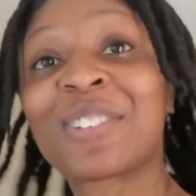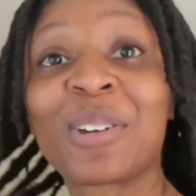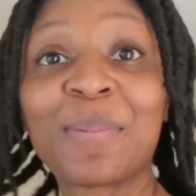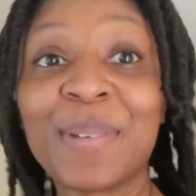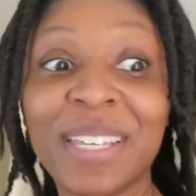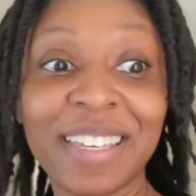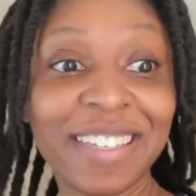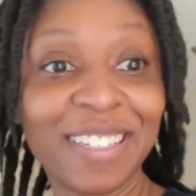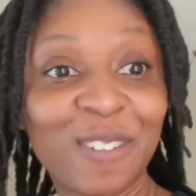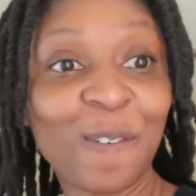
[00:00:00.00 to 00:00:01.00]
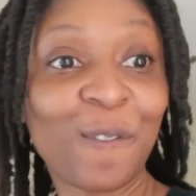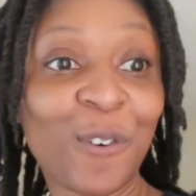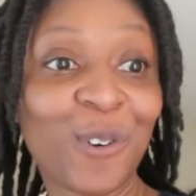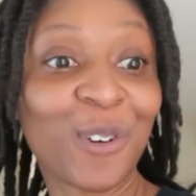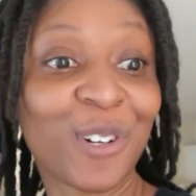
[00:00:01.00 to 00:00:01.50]
is going to be it
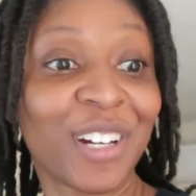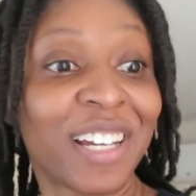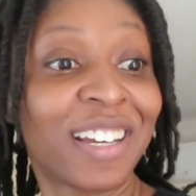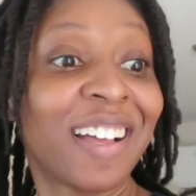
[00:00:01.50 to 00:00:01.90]
for